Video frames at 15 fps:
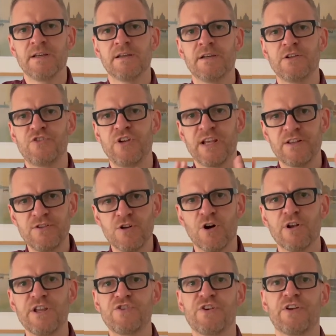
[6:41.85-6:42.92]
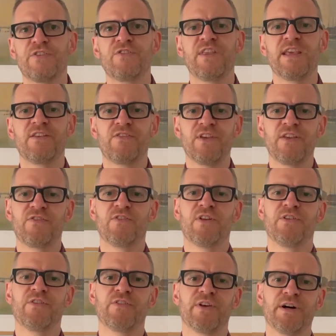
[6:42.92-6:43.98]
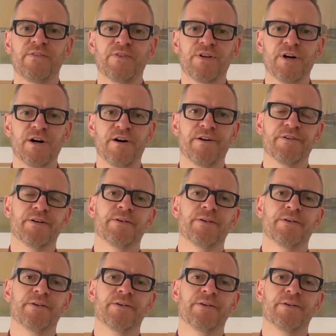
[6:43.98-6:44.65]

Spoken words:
she acknowledges the existence of God.